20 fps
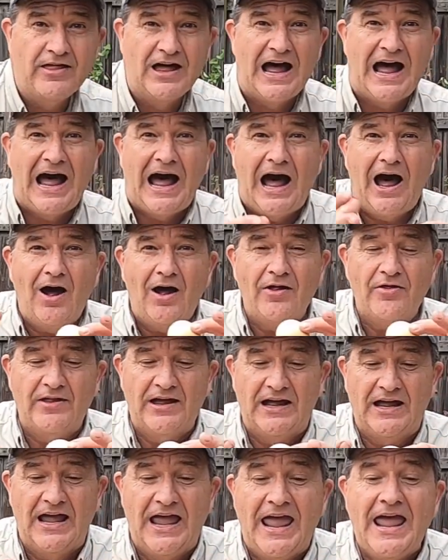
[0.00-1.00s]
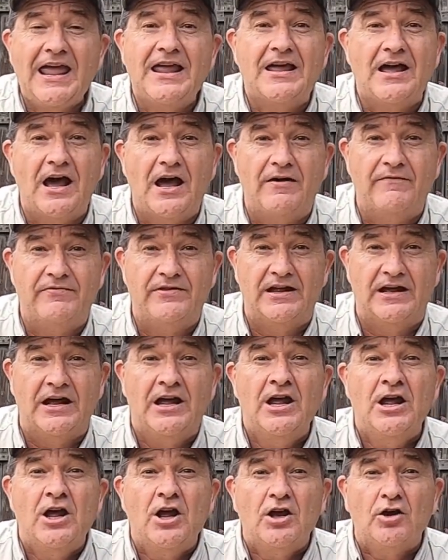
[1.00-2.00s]
the egg of the
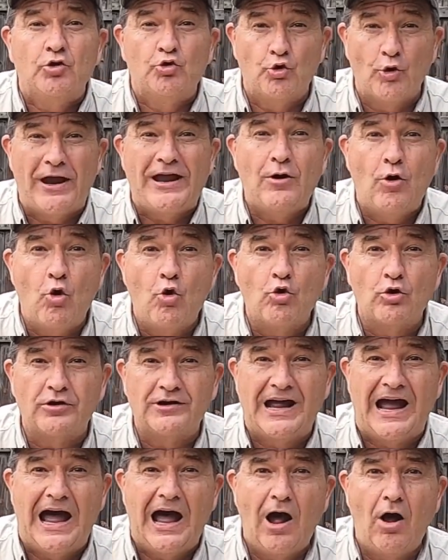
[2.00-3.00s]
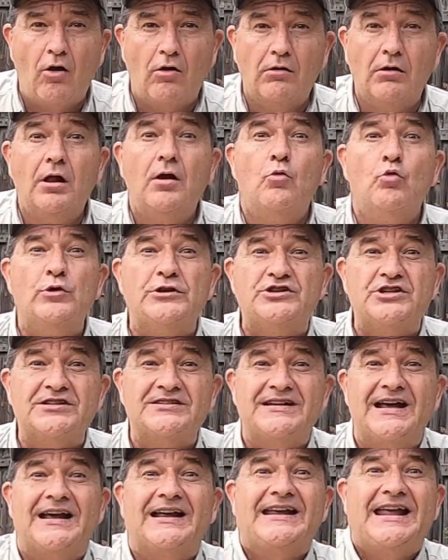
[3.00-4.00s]
great horned owl, which
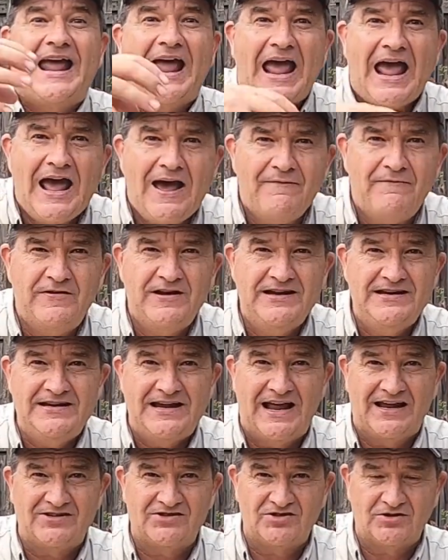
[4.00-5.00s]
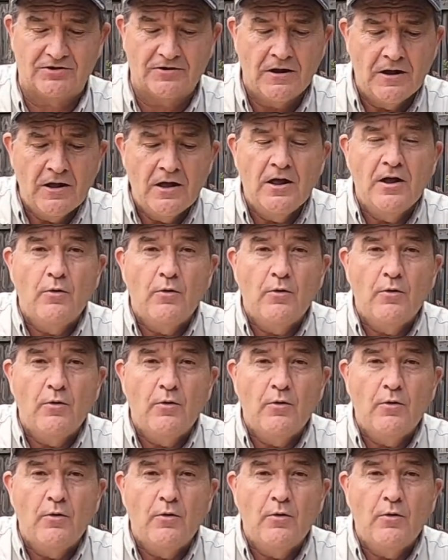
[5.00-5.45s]
is a cavity nester,